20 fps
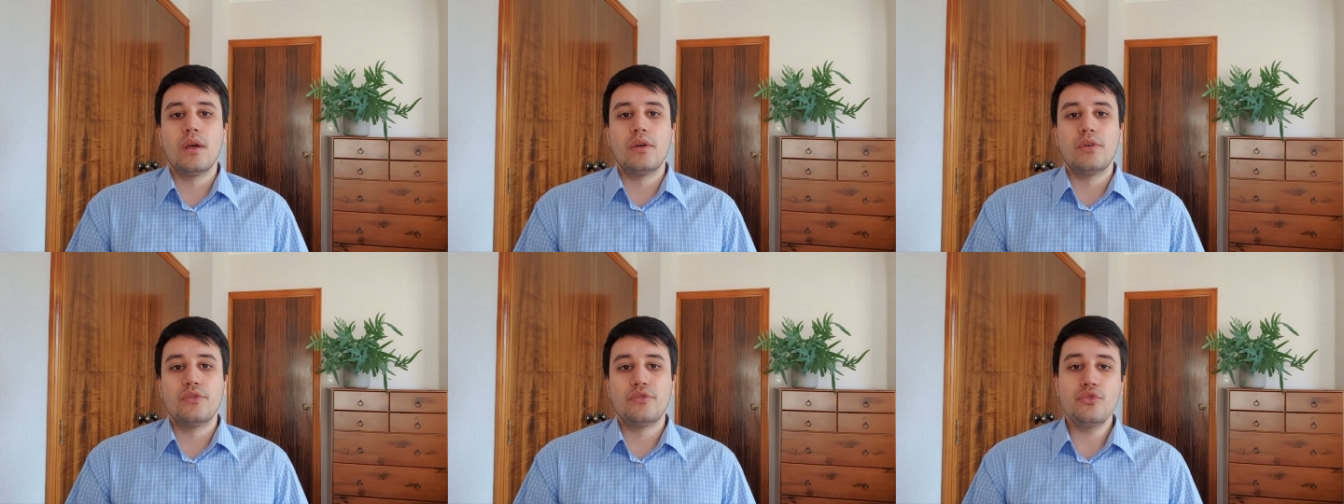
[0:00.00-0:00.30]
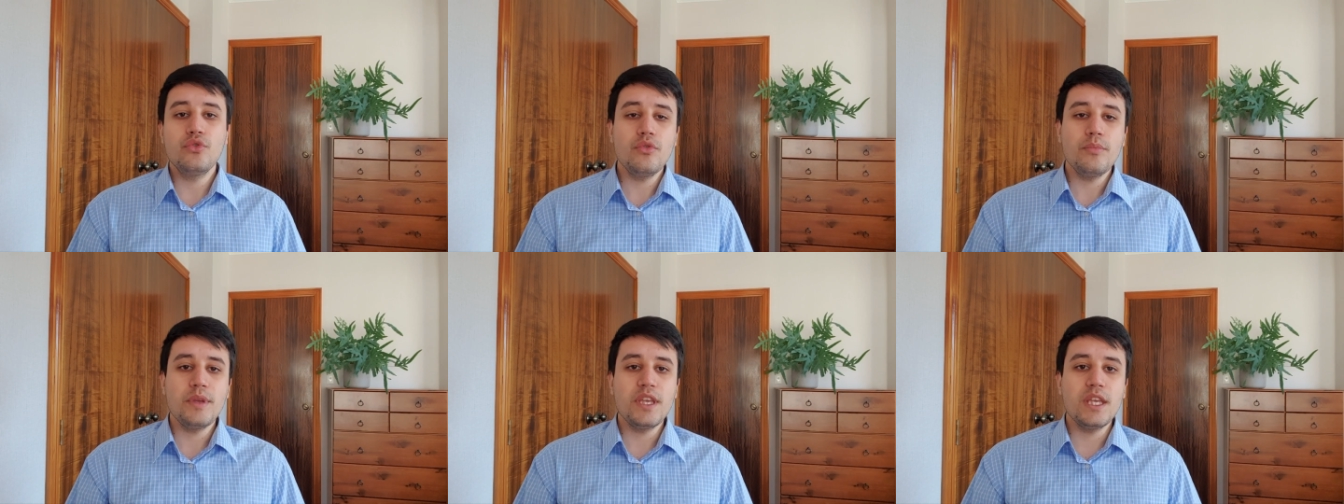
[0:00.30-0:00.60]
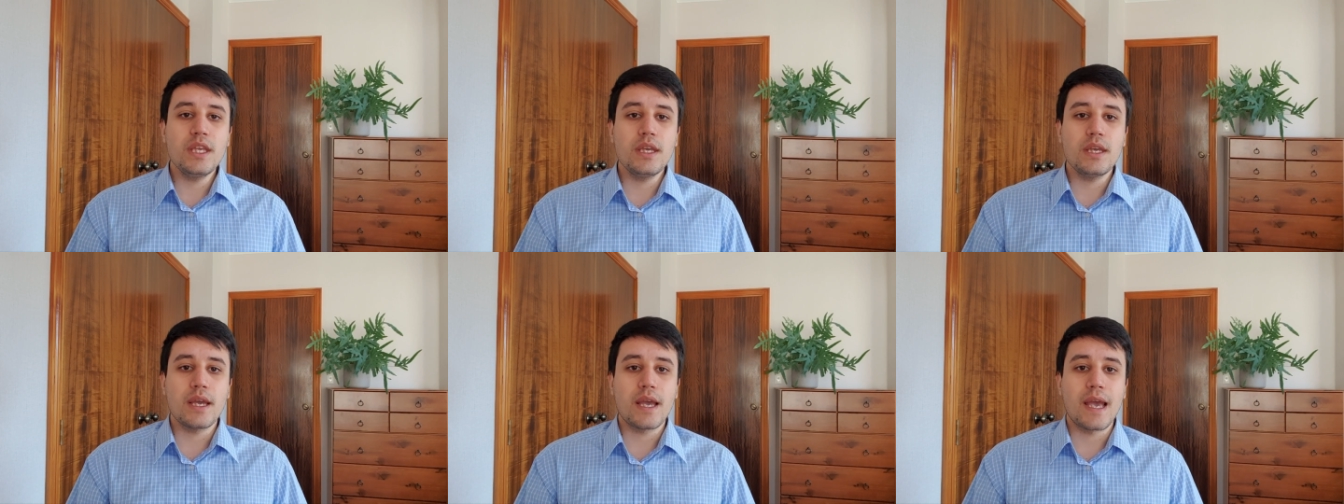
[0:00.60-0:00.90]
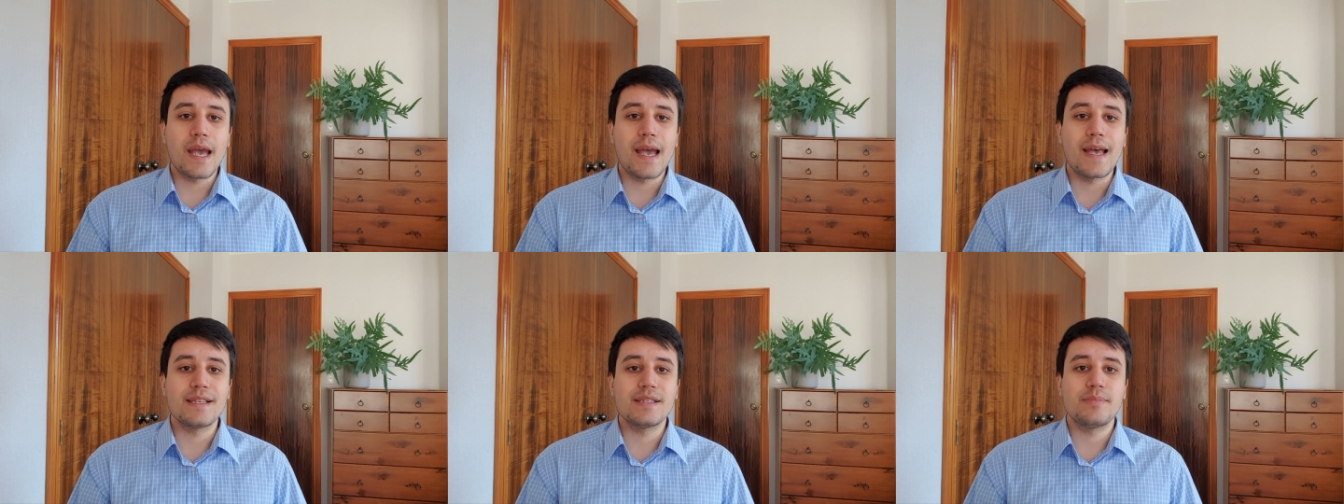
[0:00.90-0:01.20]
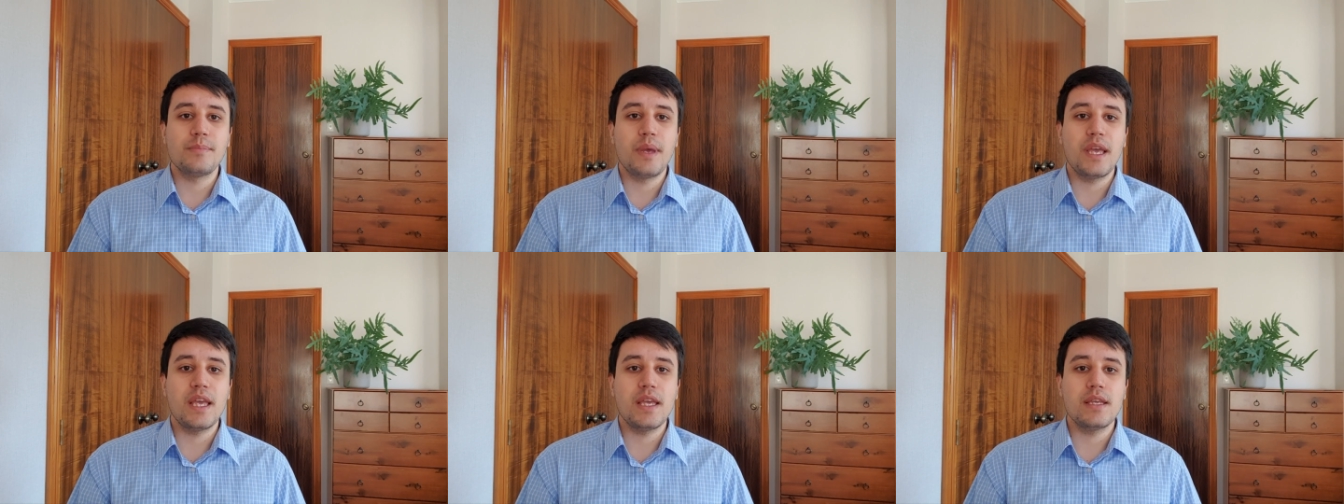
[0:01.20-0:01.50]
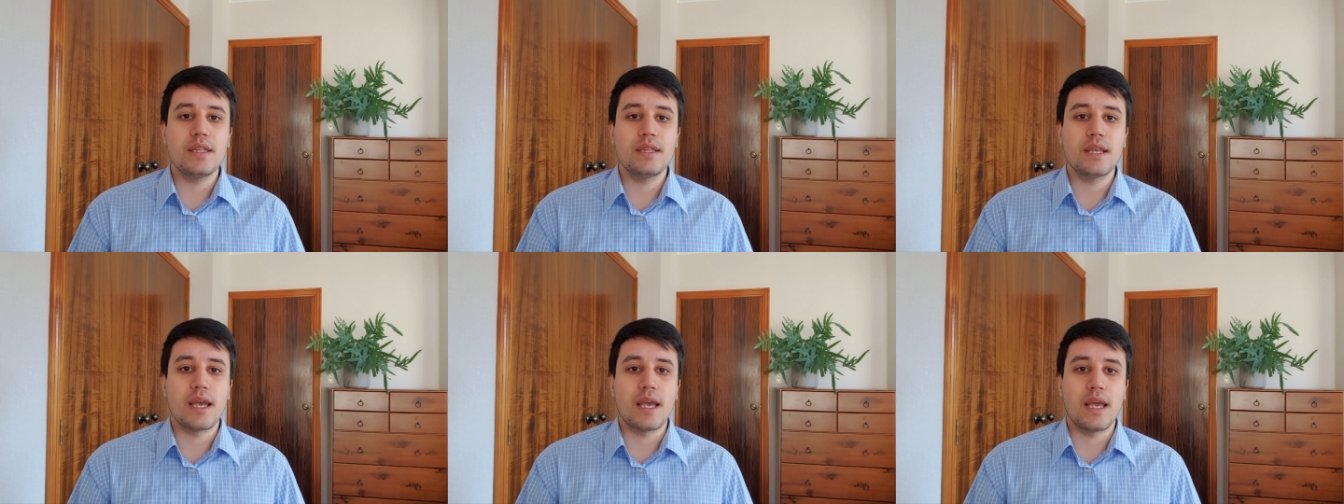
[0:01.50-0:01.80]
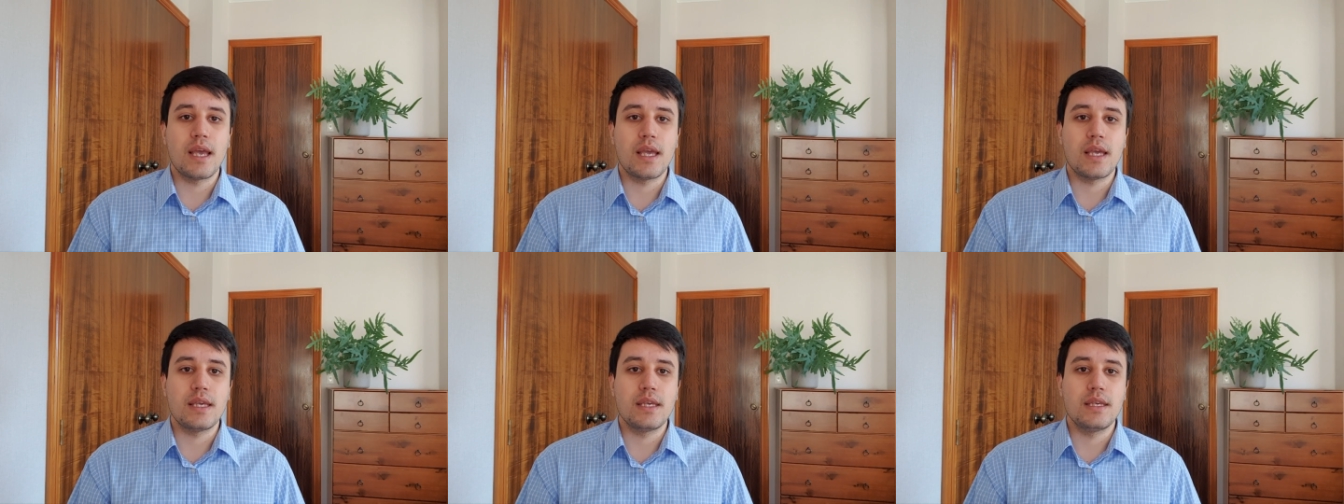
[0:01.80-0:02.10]
Rumi has made
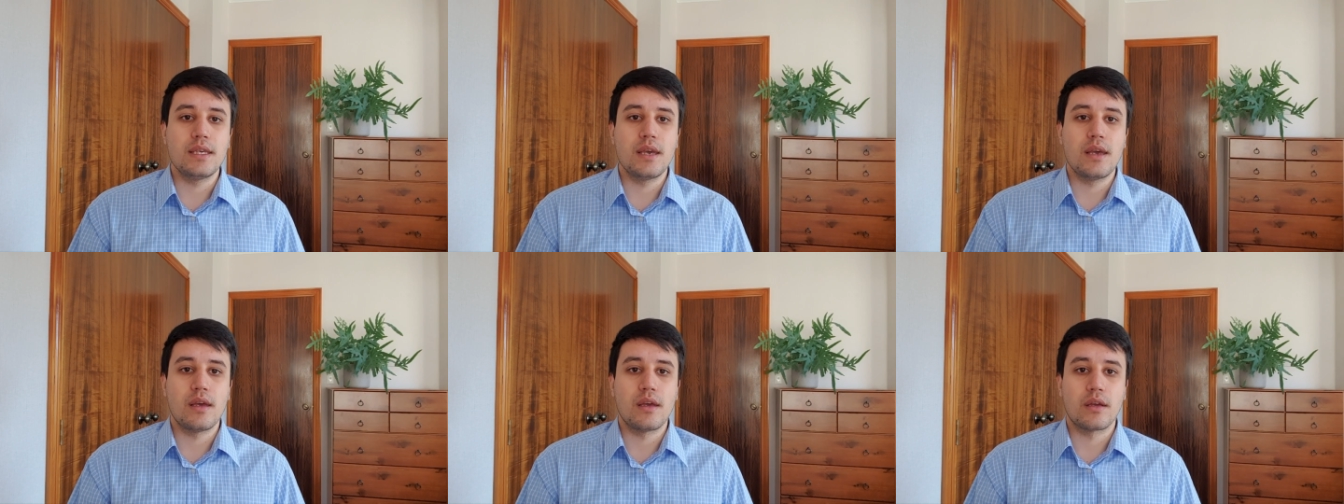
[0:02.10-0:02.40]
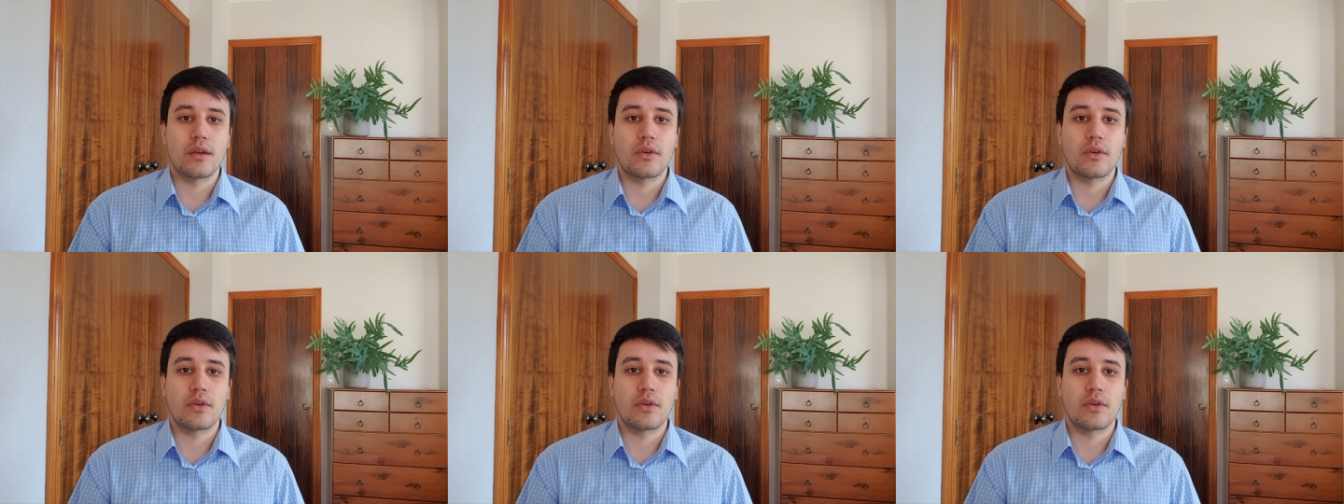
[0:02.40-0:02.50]
a